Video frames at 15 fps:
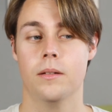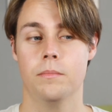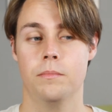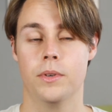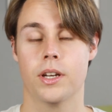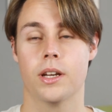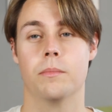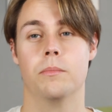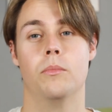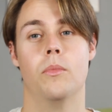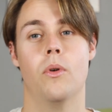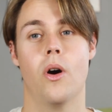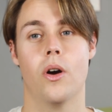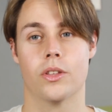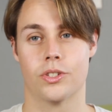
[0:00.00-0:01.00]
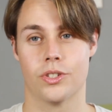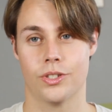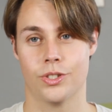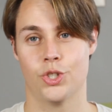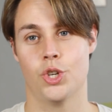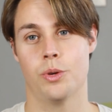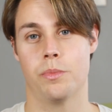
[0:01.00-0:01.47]
but in a
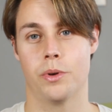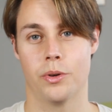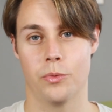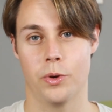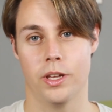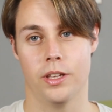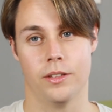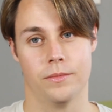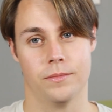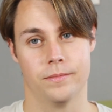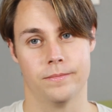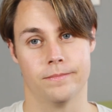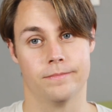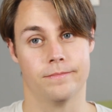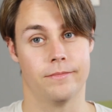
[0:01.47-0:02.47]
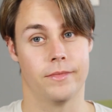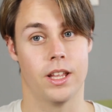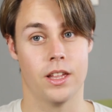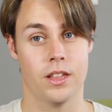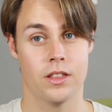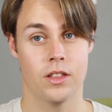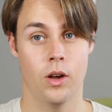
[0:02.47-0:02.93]
much cheaper way.
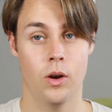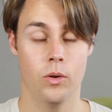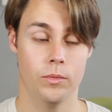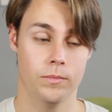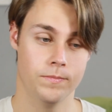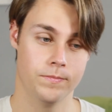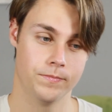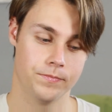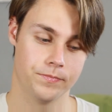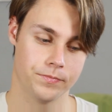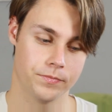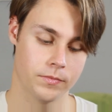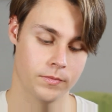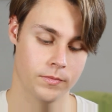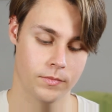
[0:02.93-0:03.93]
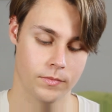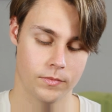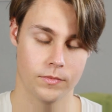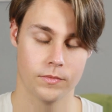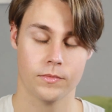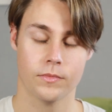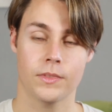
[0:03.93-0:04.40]
So
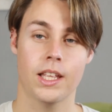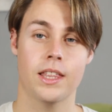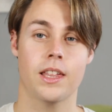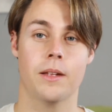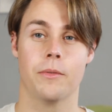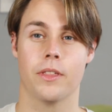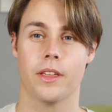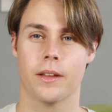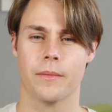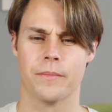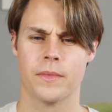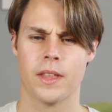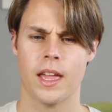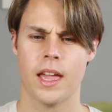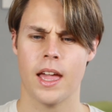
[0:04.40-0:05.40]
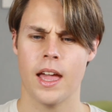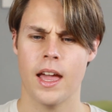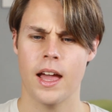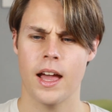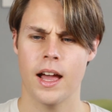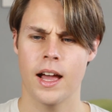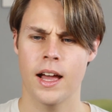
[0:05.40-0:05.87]
that's everything.
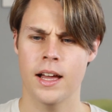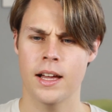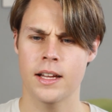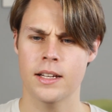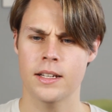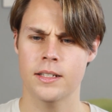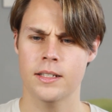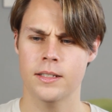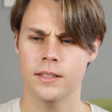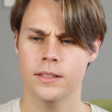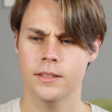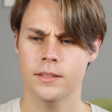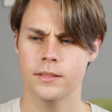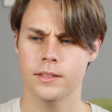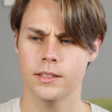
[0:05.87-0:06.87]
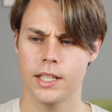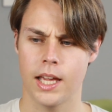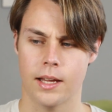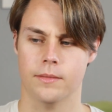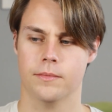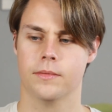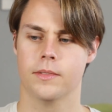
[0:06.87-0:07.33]

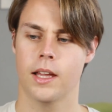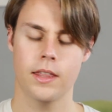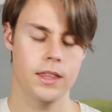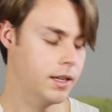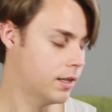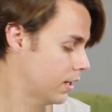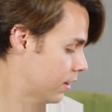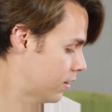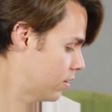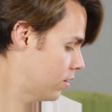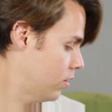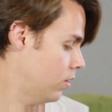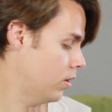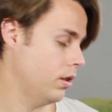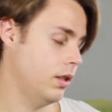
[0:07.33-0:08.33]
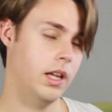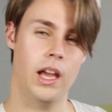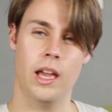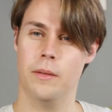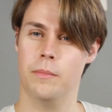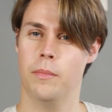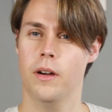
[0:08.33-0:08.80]
Yeah, I think that's all
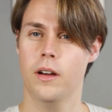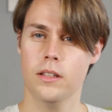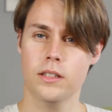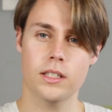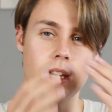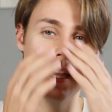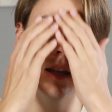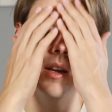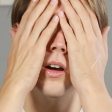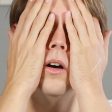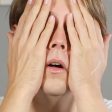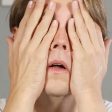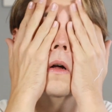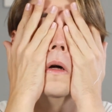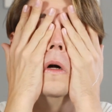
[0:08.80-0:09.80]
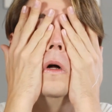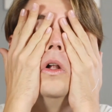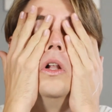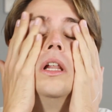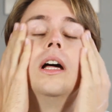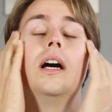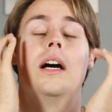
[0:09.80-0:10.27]
I bought and
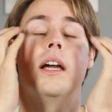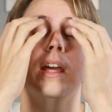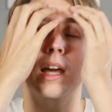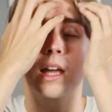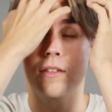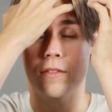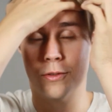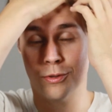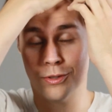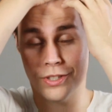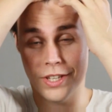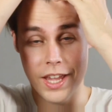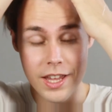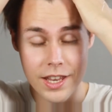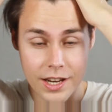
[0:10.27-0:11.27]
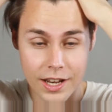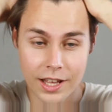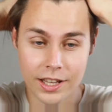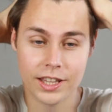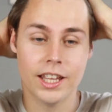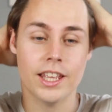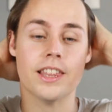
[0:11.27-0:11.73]
all I have to say,
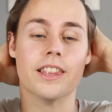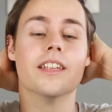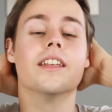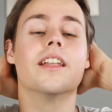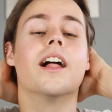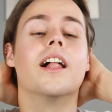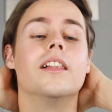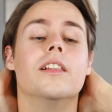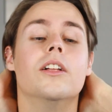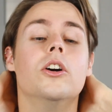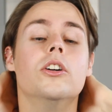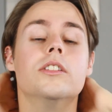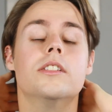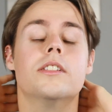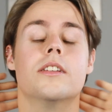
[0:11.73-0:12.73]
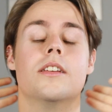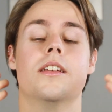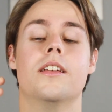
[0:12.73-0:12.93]
and I said a lot,